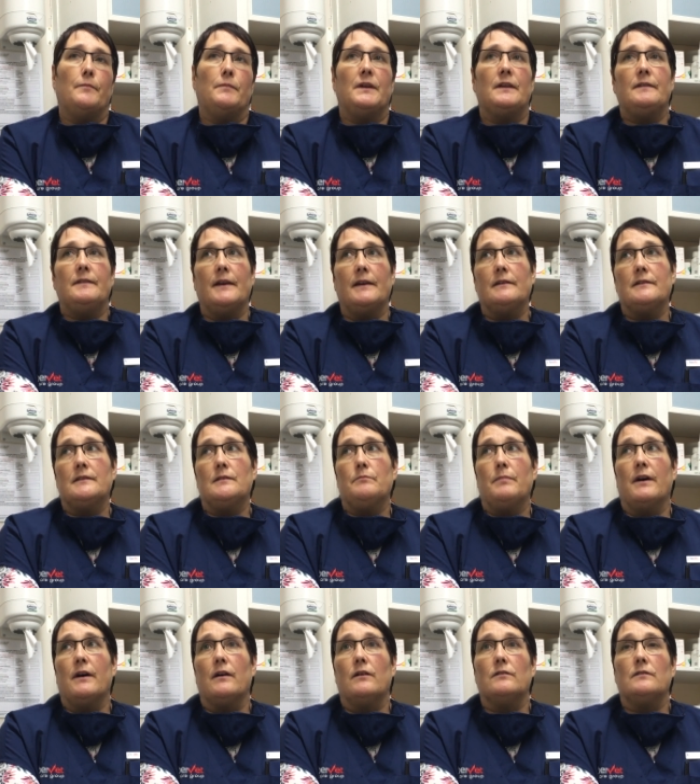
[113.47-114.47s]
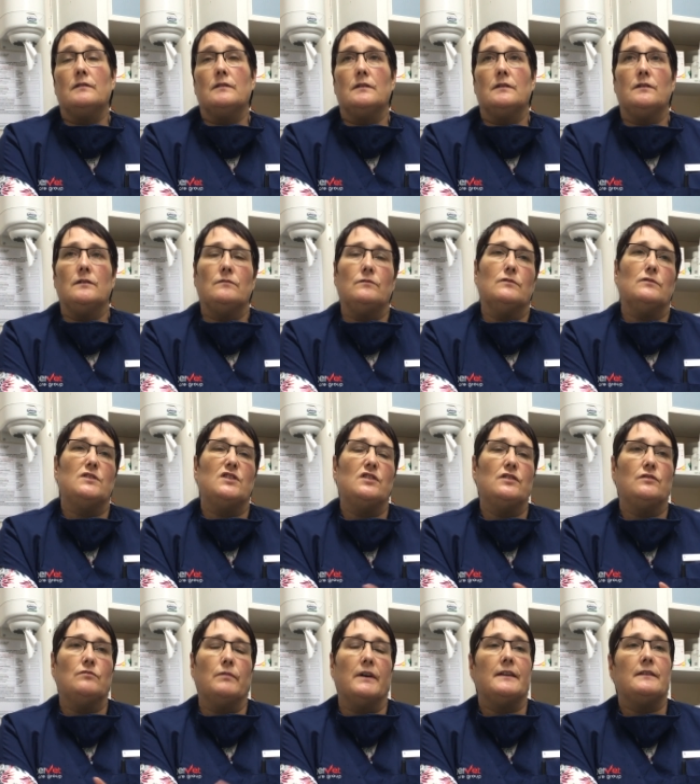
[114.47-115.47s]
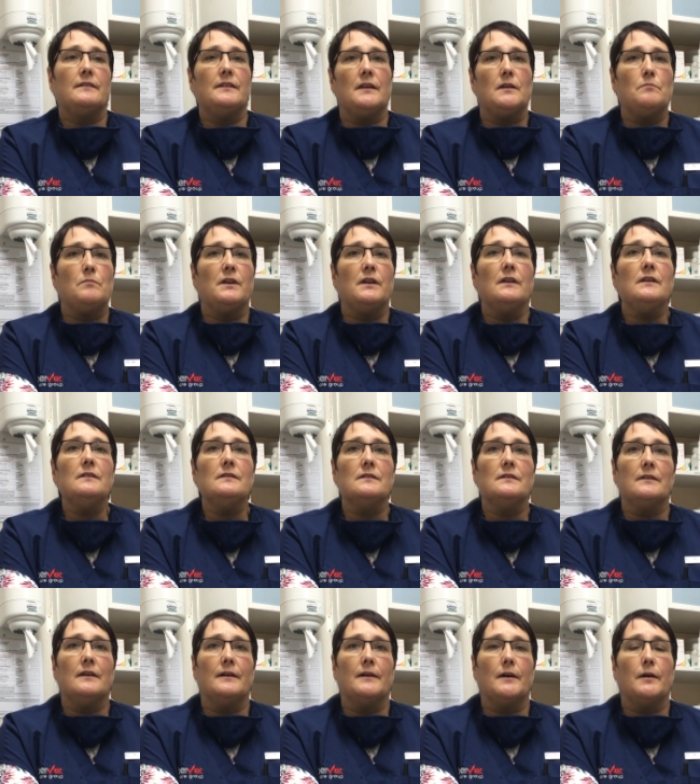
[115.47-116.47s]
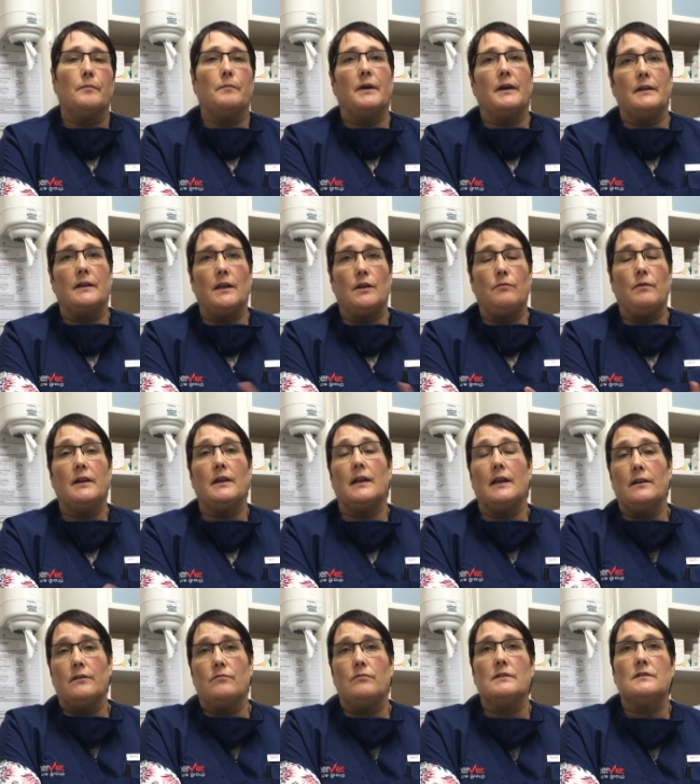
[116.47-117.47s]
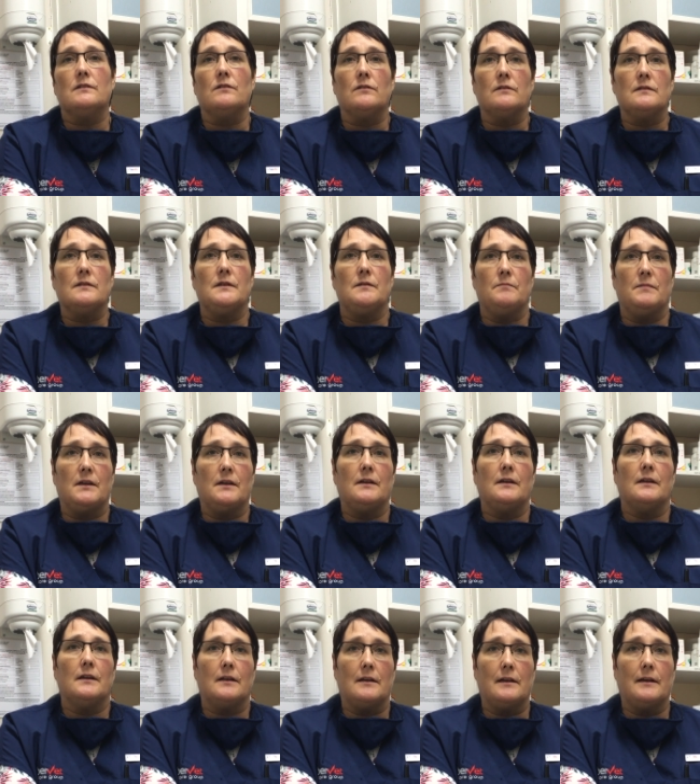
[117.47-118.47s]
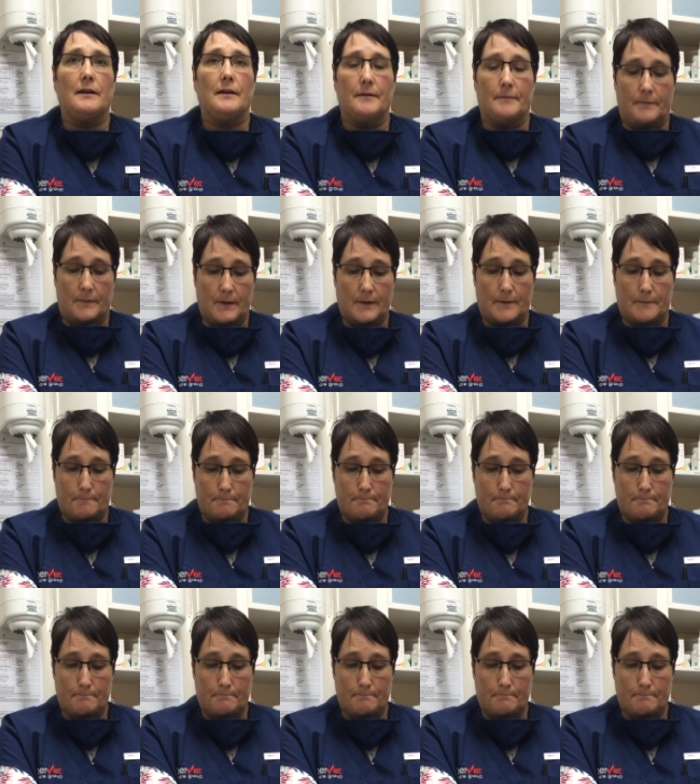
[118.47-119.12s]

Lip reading: It takes you should wait 10 minutes, and then we get results immediately. Yeah.